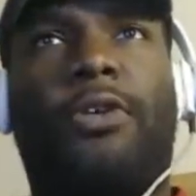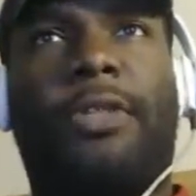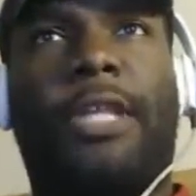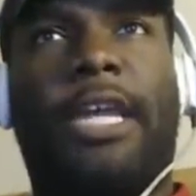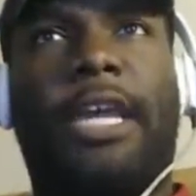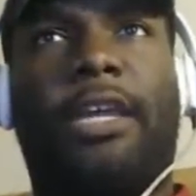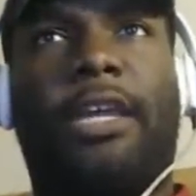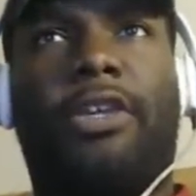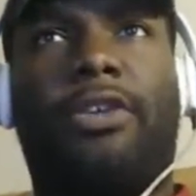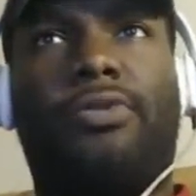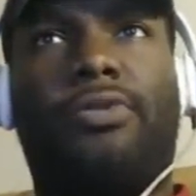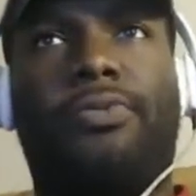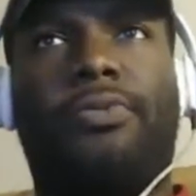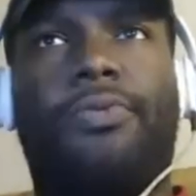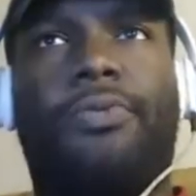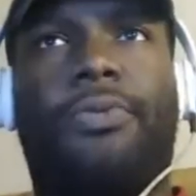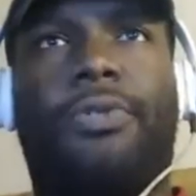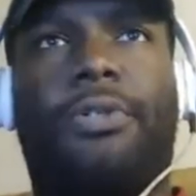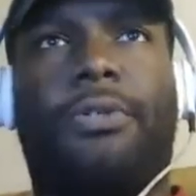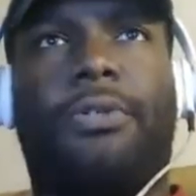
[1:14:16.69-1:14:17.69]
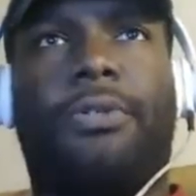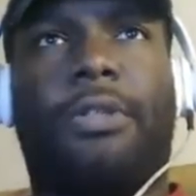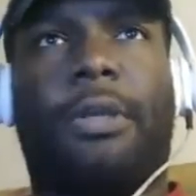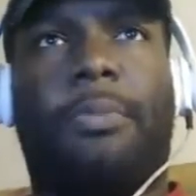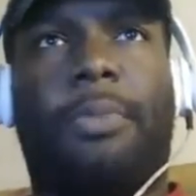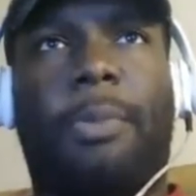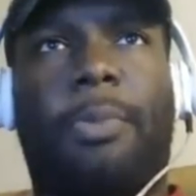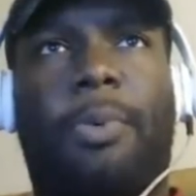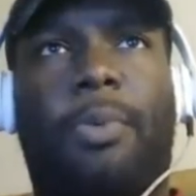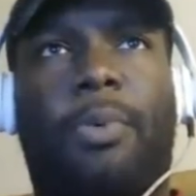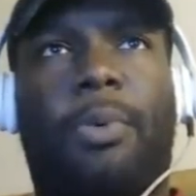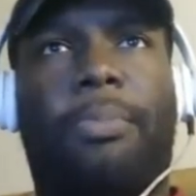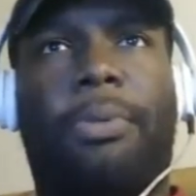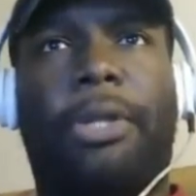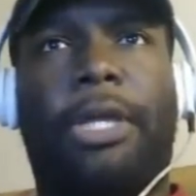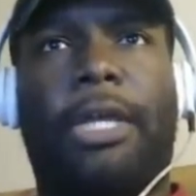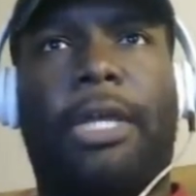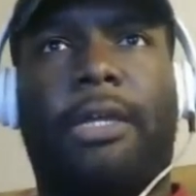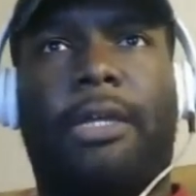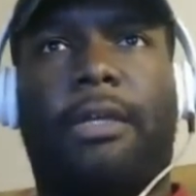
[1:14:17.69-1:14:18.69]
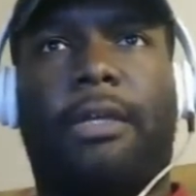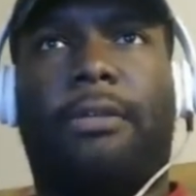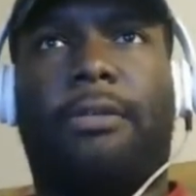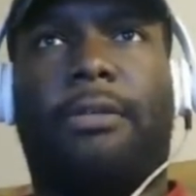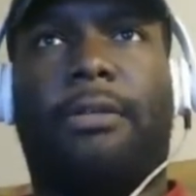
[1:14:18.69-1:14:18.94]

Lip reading: that huge that people were playing in.